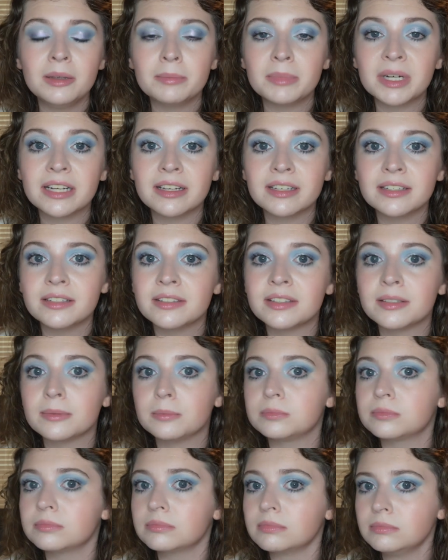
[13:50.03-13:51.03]
because
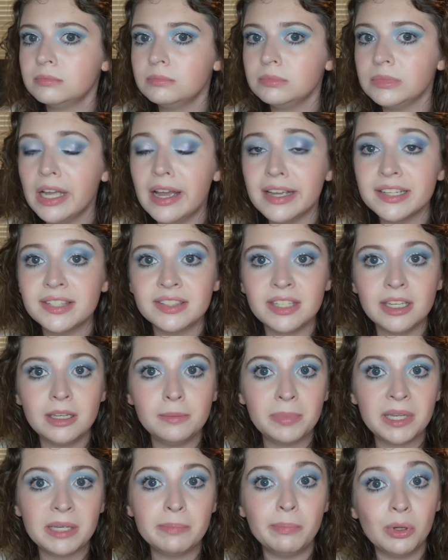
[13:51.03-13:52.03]
I
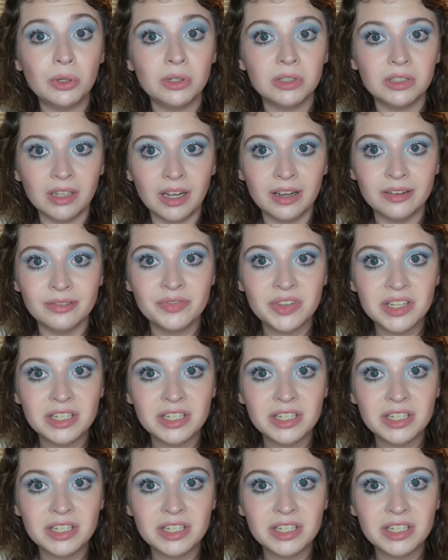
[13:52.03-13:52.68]
see people love